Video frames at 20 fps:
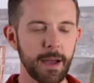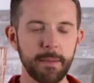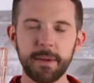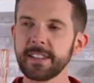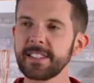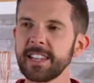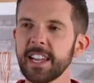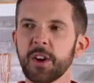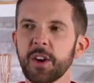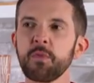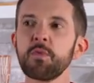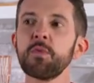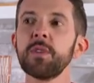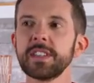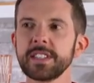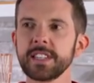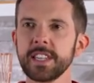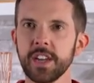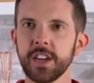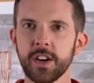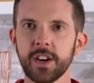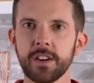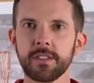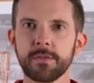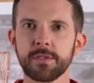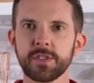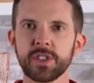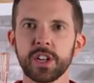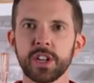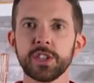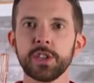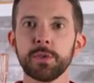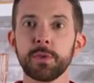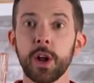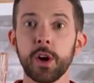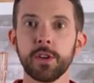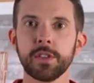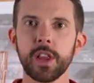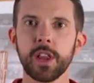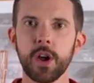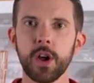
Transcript: I'm gonna take a risk here. I'm just gonna do it on